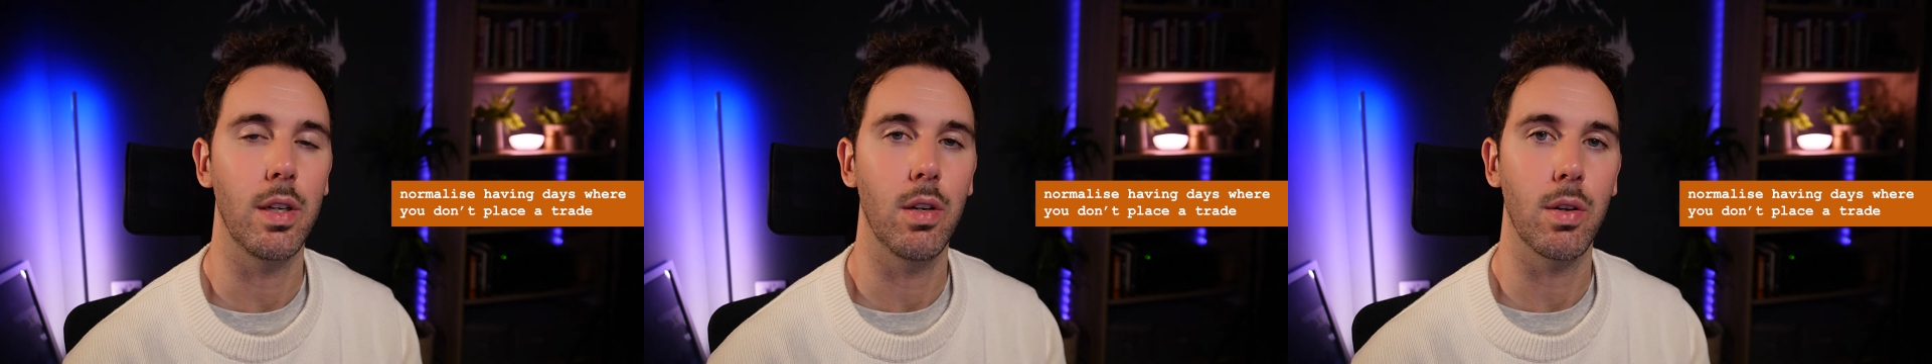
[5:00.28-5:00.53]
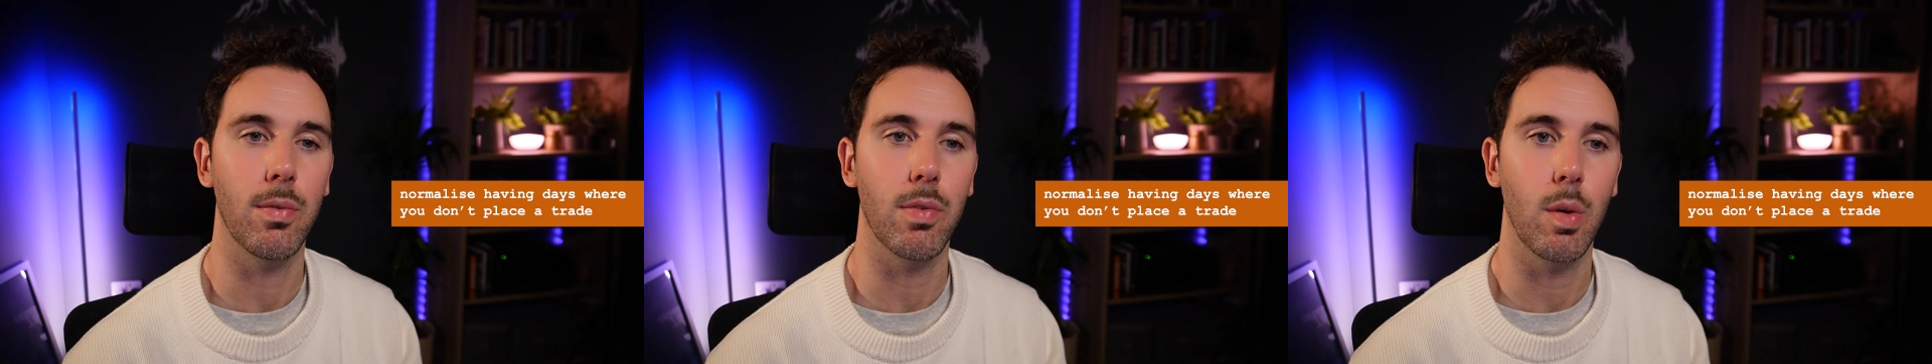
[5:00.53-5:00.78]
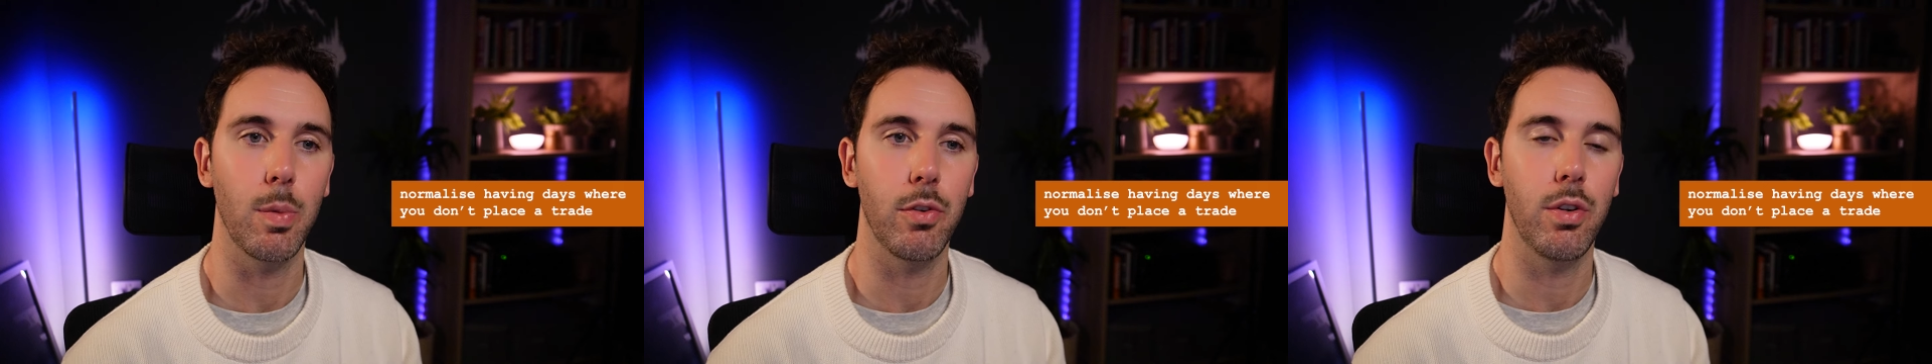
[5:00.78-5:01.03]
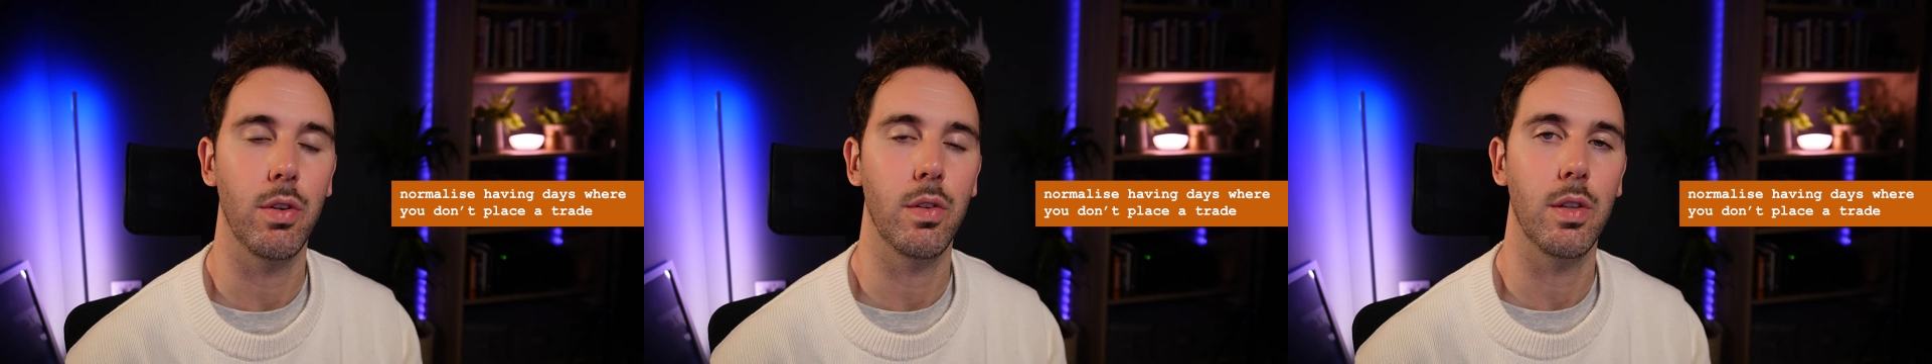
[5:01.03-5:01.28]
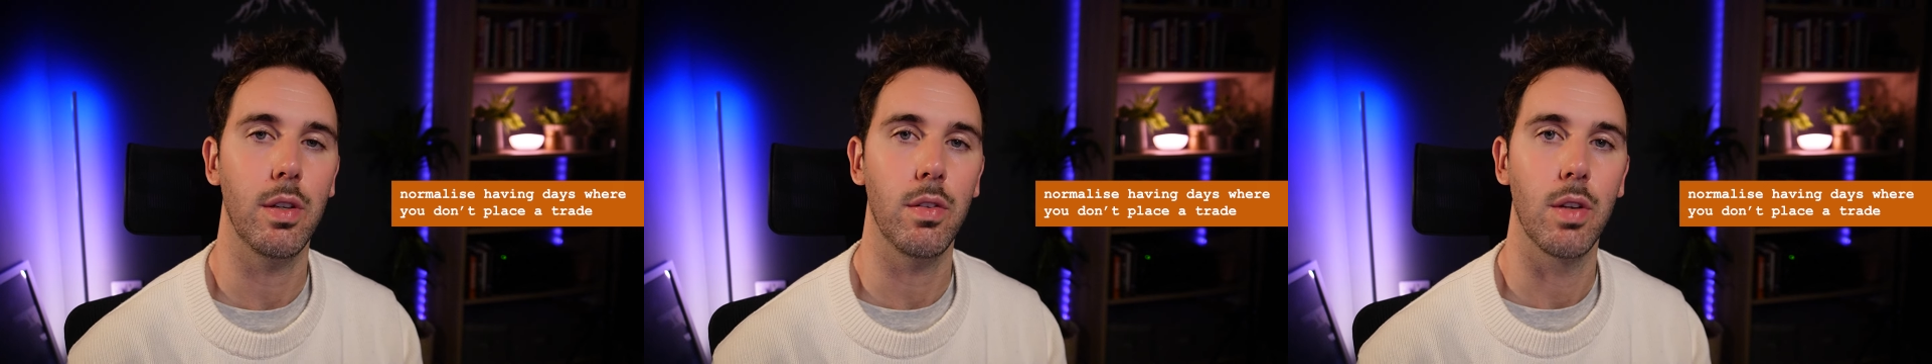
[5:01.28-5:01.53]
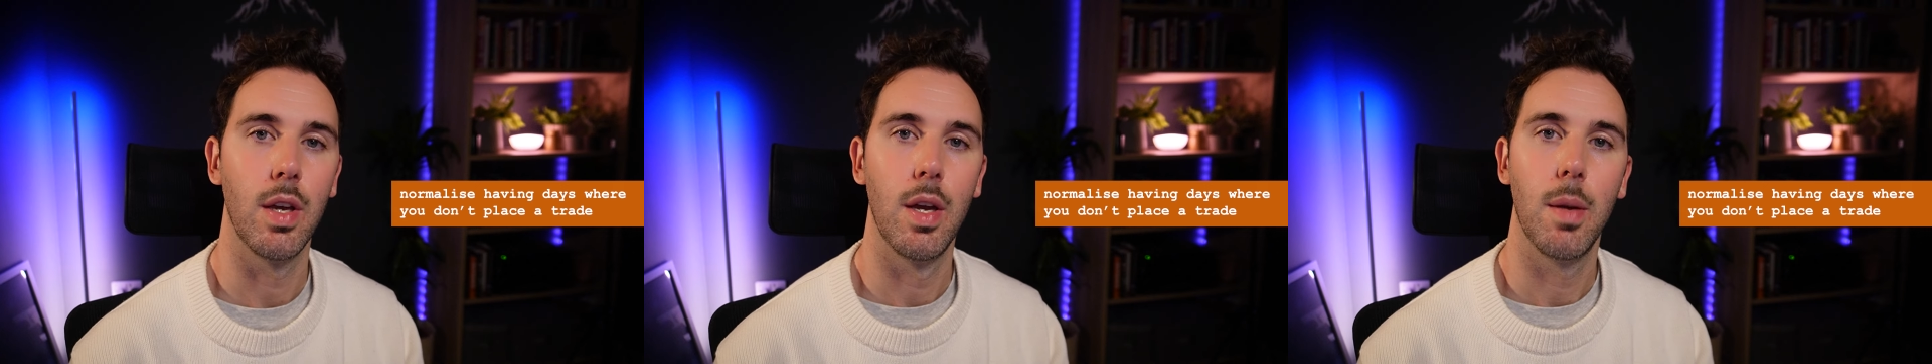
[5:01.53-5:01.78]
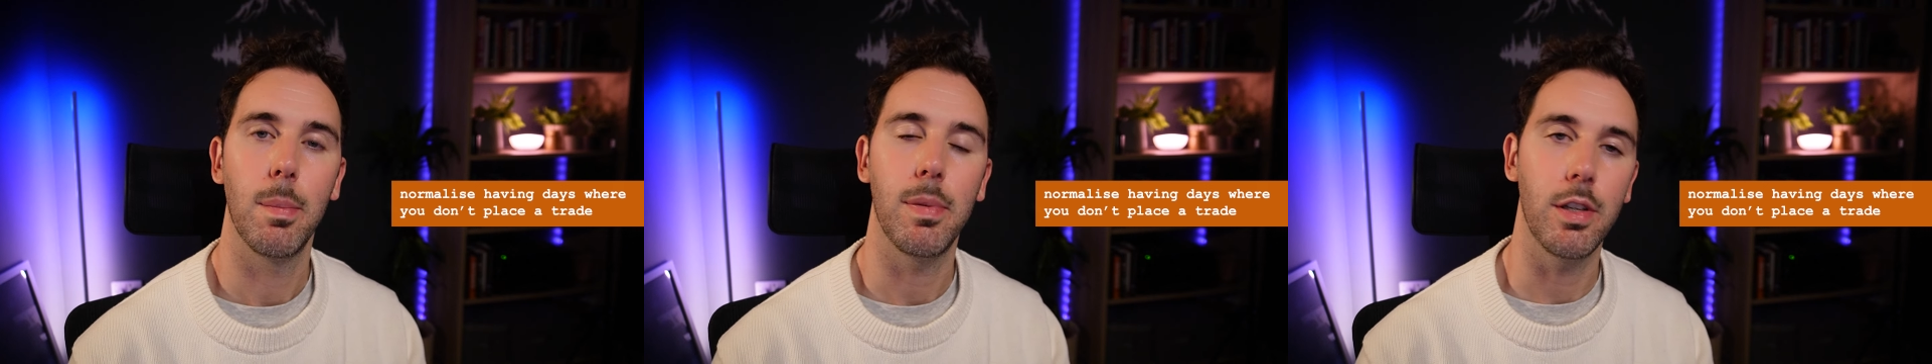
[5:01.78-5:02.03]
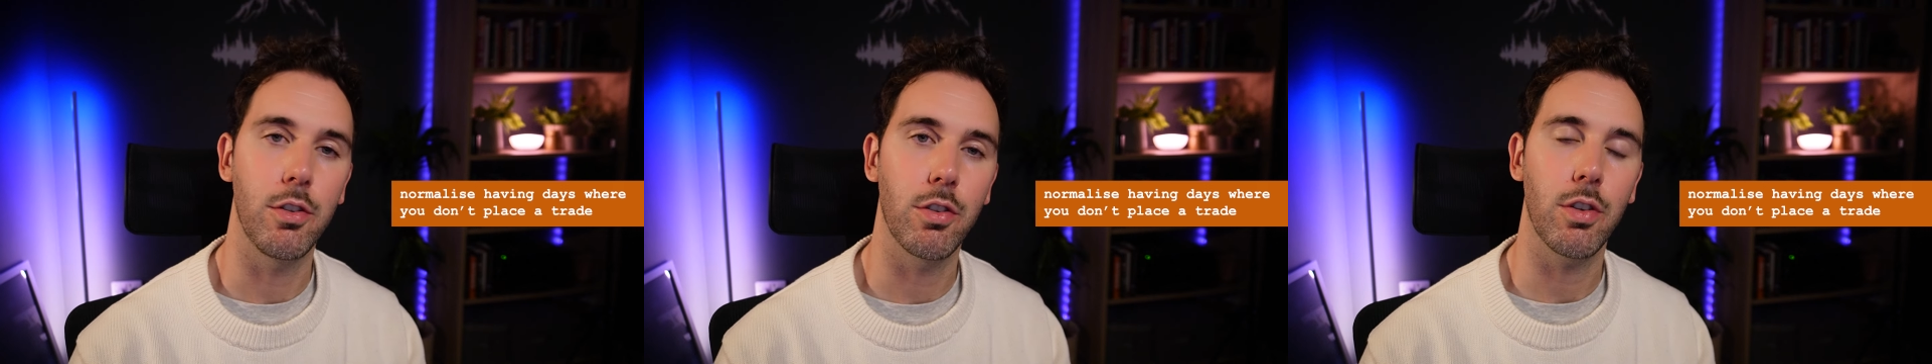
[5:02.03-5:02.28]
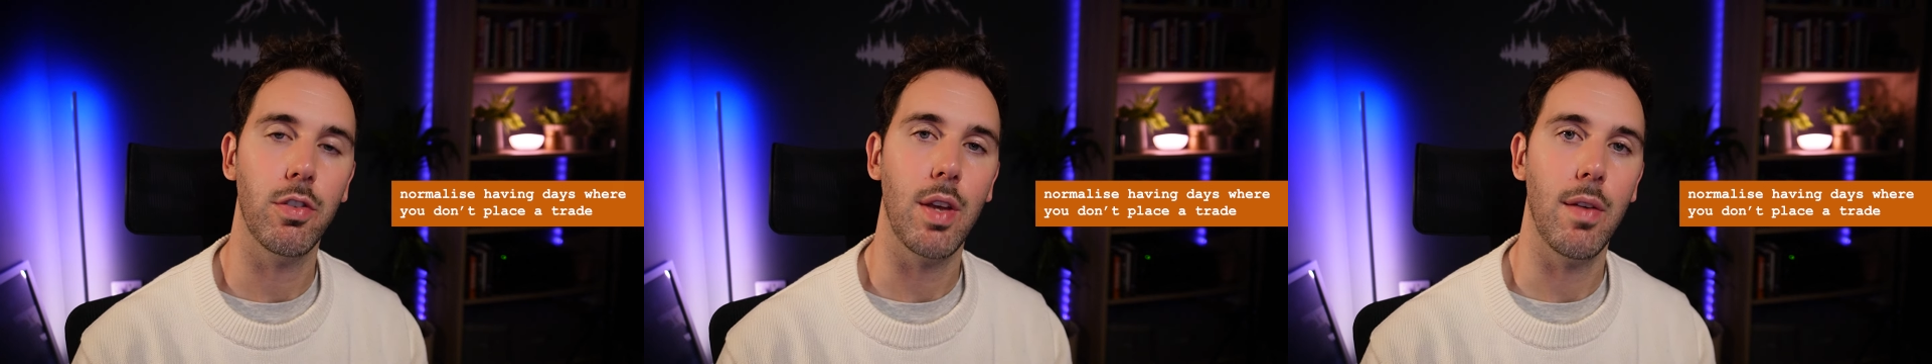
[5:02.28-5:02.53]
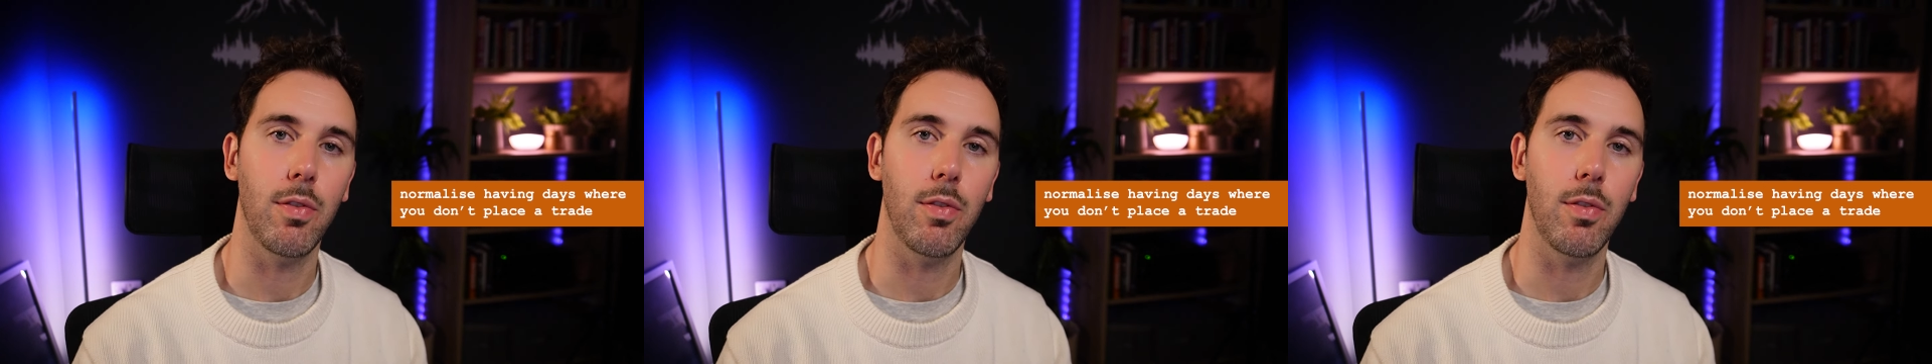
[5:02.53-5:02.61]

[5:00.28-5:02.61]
looking for opportunities, but you just have